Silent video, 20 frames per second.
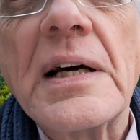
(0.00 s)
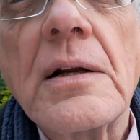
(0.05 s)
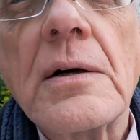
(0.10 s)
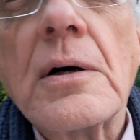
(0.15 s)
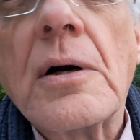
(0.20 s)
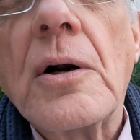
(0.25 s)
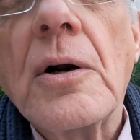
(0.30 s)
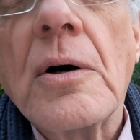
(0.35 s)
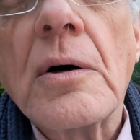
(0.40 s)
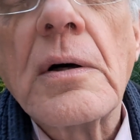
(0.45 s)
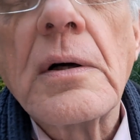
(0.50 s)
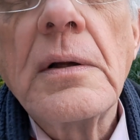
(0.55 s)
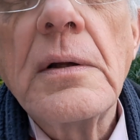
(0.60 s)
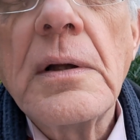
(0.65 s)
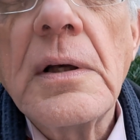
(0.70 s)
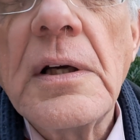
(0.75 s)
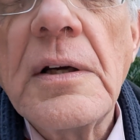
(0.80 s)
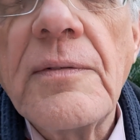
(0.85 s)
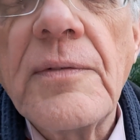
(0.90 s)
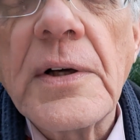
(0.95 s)
o'clock in
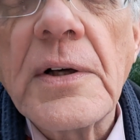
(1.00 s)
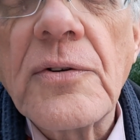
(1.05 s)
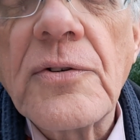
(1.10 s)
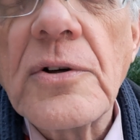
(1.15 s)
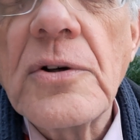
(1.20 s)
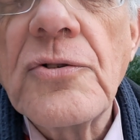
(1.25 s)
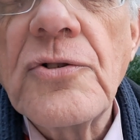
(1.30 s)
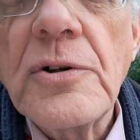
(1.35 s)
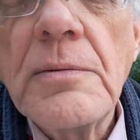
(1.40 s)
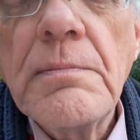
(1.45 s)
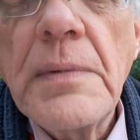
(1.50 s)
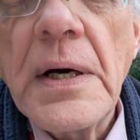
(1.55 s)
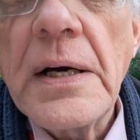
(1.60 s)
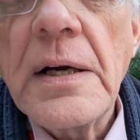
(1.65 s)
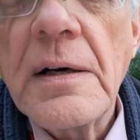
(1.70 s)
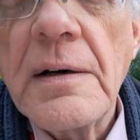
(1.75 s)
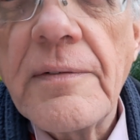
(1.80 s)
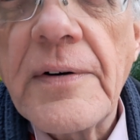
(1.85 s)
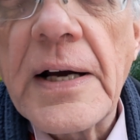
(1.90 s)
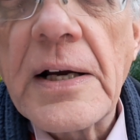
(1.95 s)
the evening, so
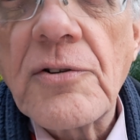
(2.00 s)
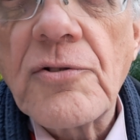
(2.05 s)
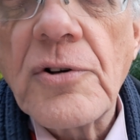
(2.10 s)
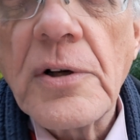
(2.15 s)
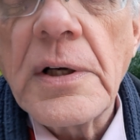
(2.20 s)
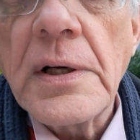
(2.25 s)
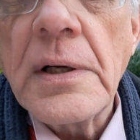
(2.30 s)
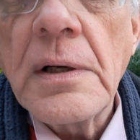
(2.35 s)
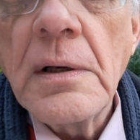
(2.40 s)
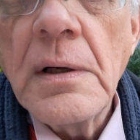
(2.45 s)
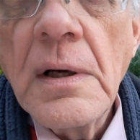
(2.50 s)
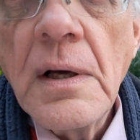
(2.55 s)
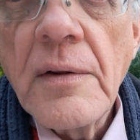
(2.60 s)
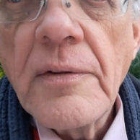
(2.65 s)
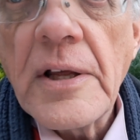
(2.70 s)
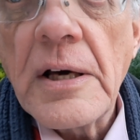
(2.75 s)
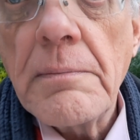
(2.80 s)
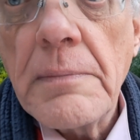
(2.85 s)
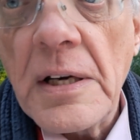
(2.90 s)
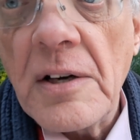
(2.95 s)

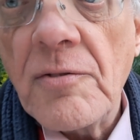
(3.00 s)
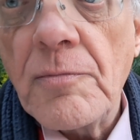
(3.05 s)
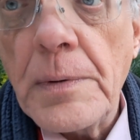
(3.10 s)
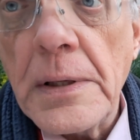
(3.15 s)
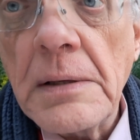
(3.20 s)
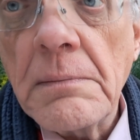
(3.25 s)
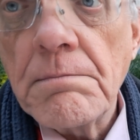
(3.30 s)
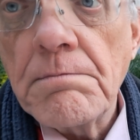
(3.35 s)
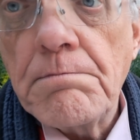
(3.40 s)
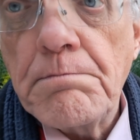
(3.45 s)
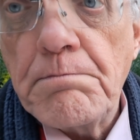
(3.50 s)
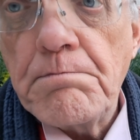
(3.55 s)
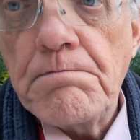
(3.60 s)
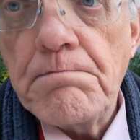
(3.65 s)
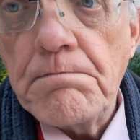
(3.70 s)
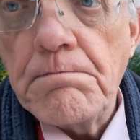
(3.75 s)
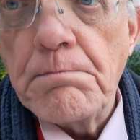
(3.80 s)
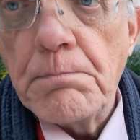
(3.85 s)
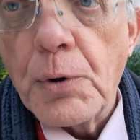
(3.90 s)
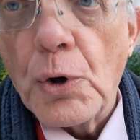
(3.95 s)
that may have been
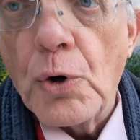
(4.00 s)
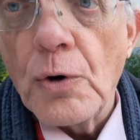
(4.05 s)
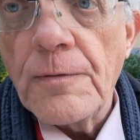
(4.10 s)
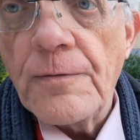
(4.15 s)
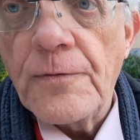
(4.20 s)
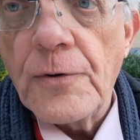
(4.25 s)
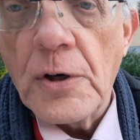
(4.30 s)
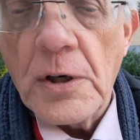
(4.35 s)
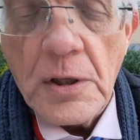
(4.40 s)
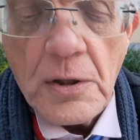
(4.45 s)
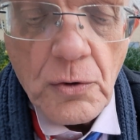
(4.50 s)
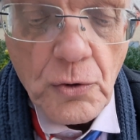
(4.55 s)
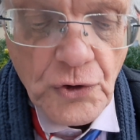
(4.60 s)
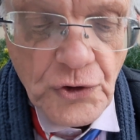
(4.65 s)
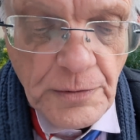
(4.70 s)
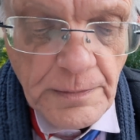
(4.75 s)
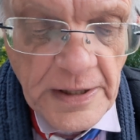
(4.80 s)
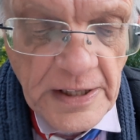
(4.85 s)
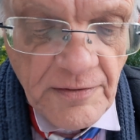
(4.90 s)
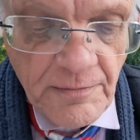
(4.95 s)
bought for her, or
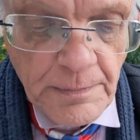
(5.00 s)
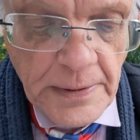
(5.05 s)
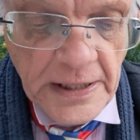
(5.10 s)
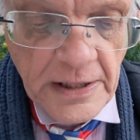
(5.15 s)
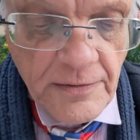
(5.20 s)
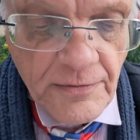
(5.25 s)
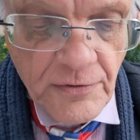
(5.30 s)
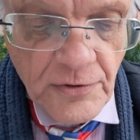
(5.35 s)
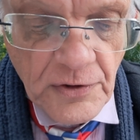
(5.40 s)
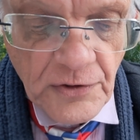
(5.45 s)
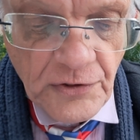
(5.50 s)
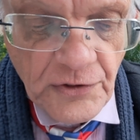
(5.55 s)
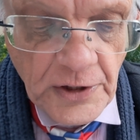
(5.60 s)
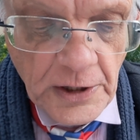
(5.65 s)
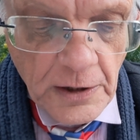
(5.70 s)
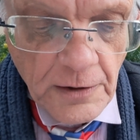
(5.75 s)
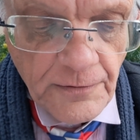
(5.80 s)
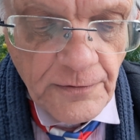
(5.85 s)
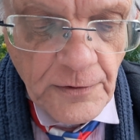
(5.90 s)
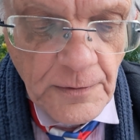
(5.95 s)
she may have paid for
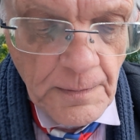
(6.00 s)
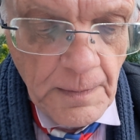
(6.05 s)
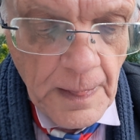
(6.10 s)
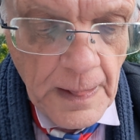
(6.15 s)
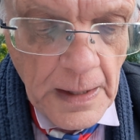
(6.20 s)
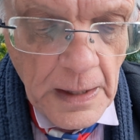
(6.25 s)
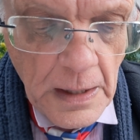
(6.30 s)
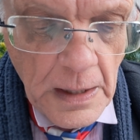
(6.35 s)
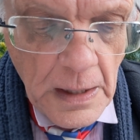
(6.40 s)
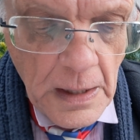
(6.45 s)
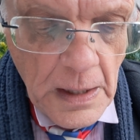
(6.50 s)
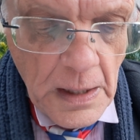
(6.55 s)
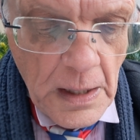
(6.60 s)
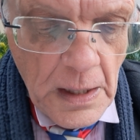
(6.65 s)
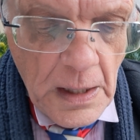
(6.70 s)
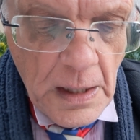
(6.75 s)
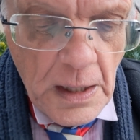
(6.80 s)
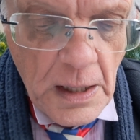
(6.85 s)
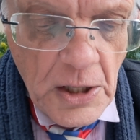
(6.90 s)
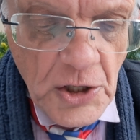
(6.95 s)
herself.
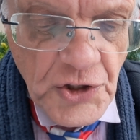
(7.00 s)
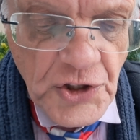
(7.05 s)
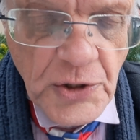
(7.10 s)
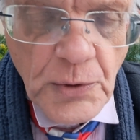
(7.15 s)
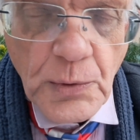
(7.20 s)
She